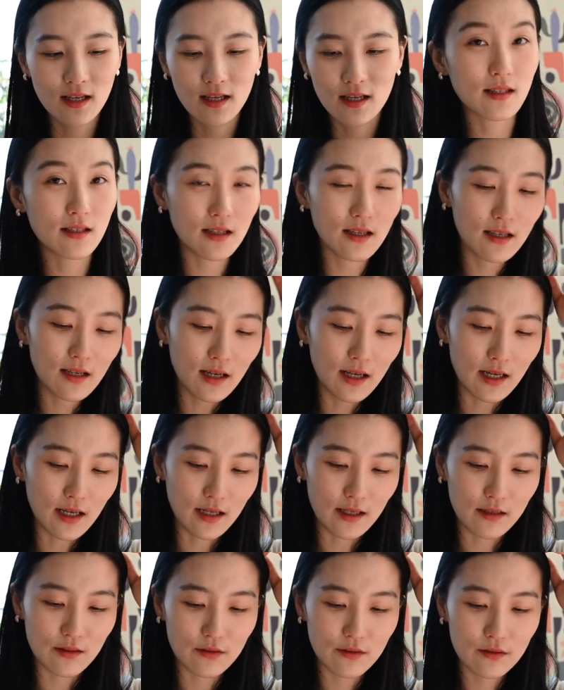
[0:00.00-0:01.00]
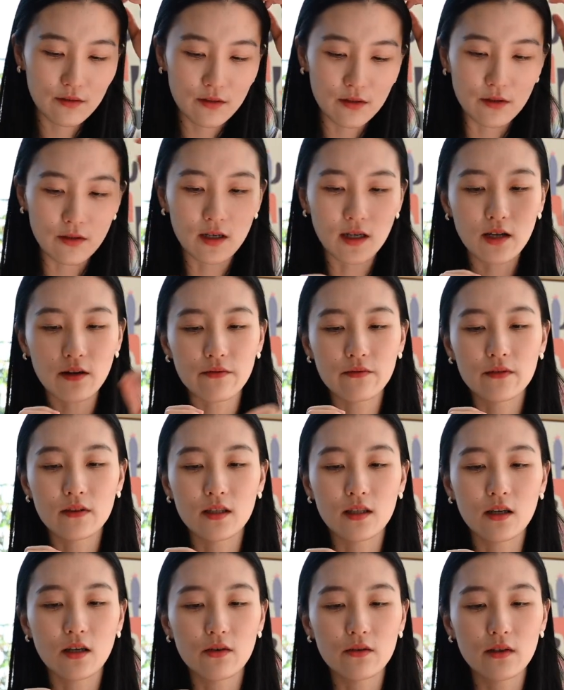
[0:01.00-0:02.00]
I think I took off
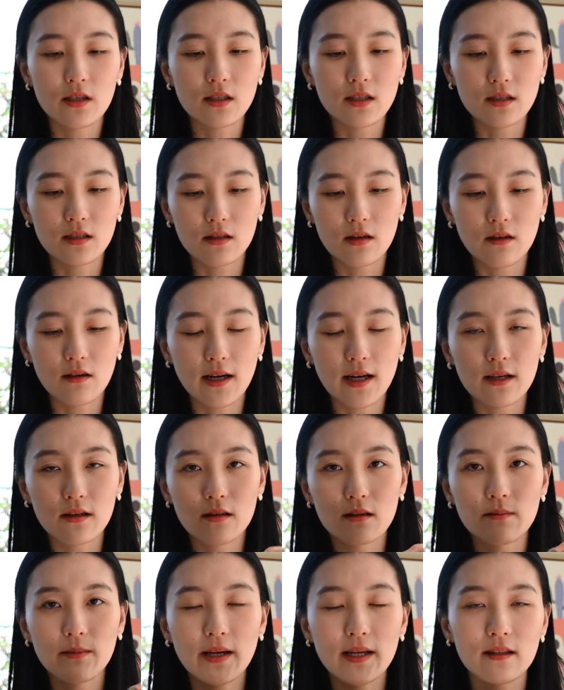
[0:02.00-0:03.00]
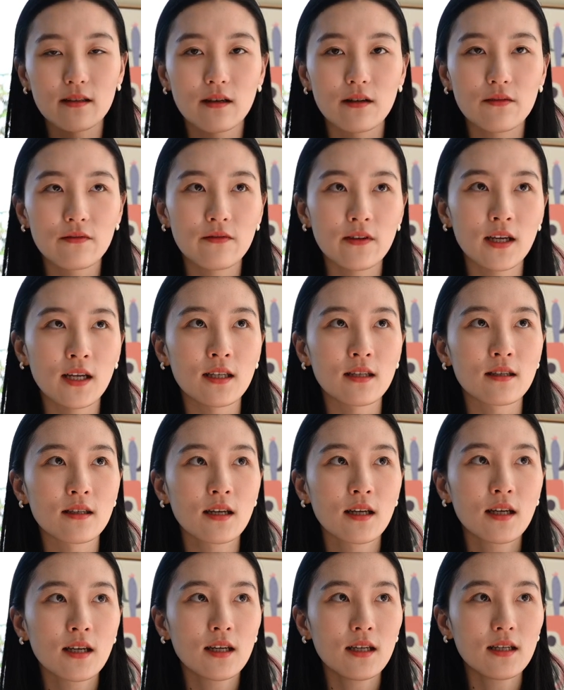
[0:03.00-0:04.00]
the original I-cord bind off and
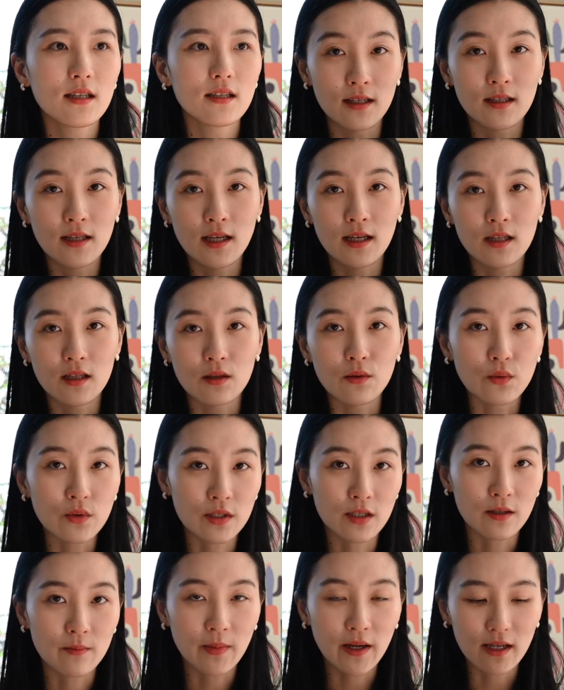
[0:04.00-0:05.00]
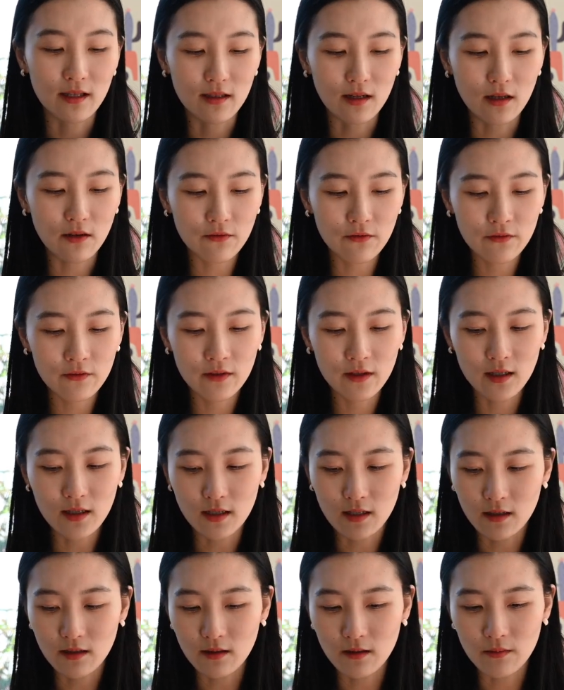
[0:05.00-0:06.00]
did a looser bind off,
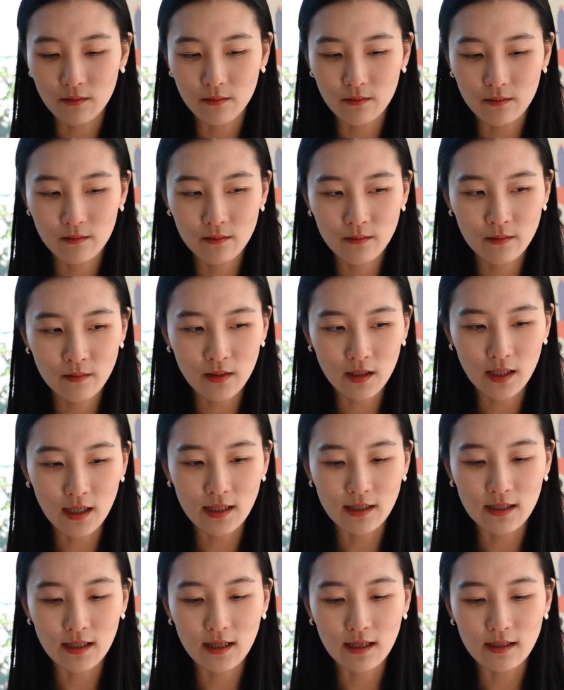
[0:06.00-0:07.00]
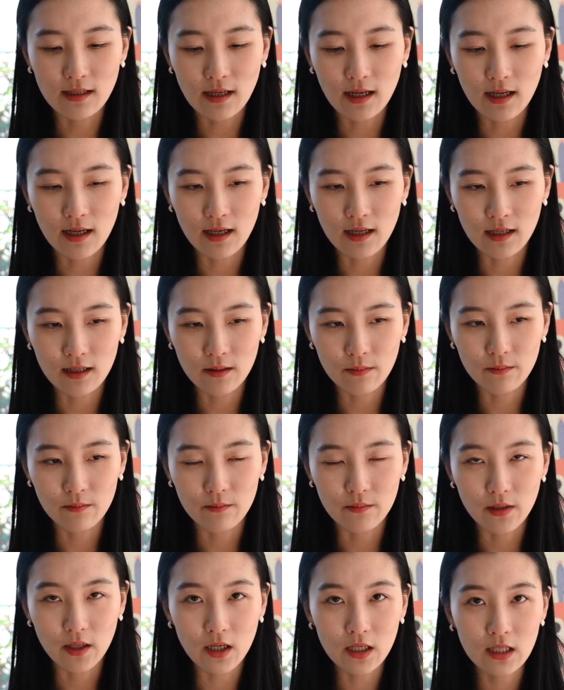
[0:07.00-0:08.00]
and then I
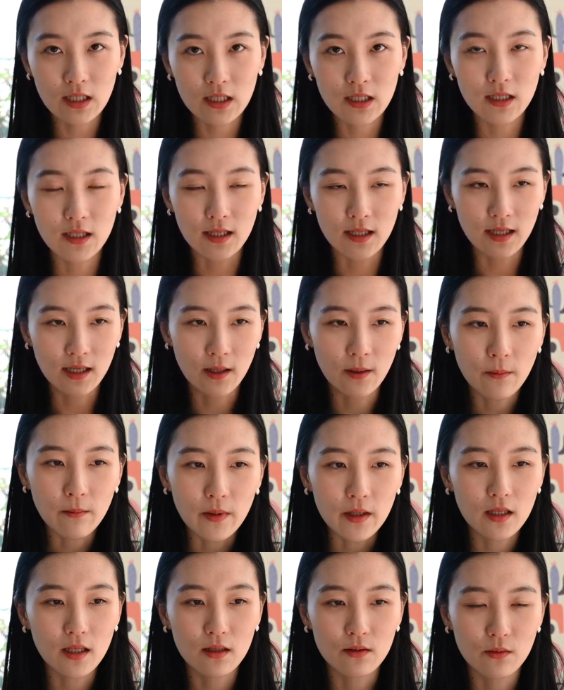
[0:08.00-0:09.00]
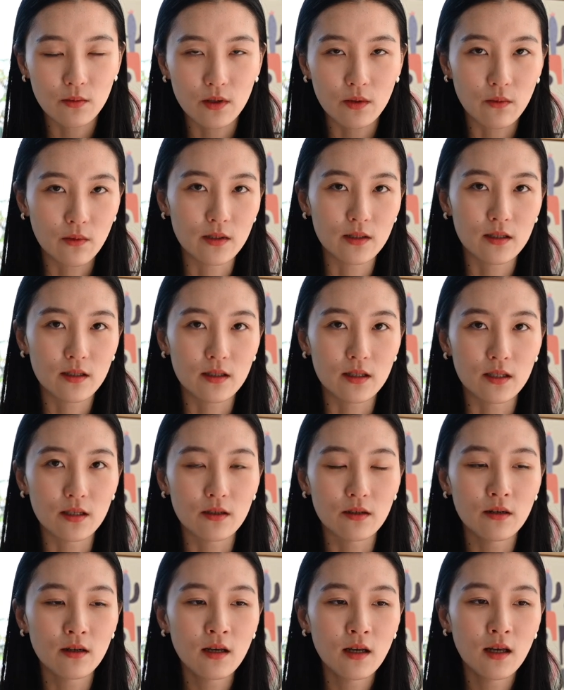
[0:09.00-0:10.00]
blocked it again, but it was
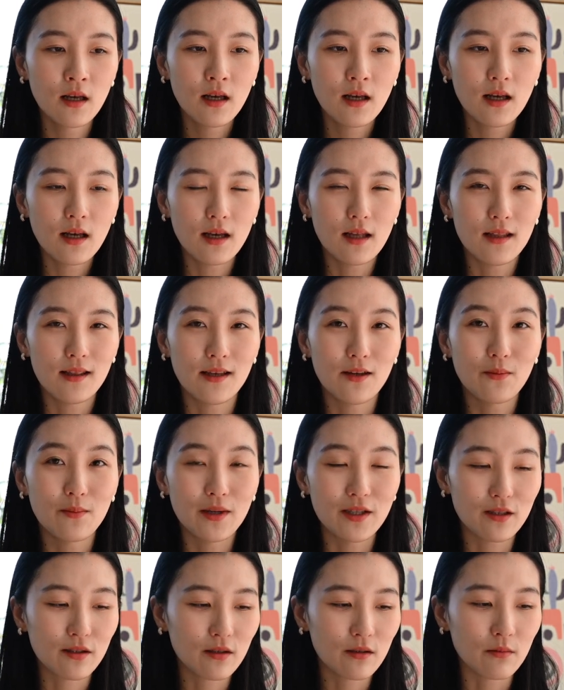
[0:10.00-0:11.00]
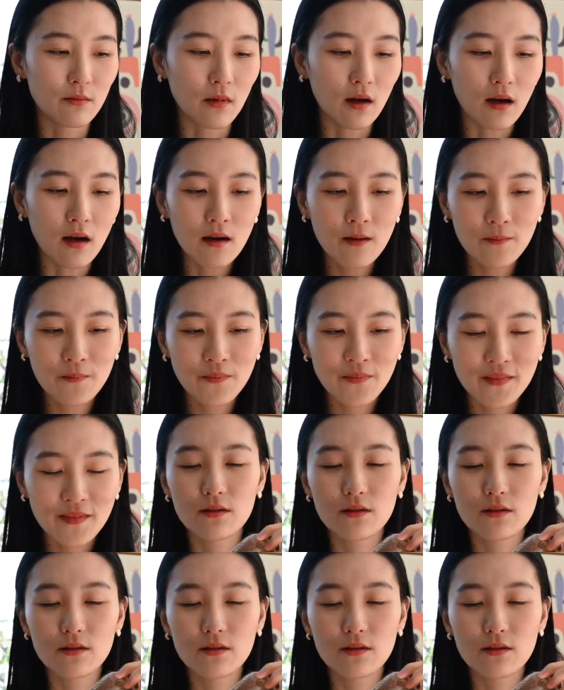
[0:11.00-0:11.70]
still a little bit small.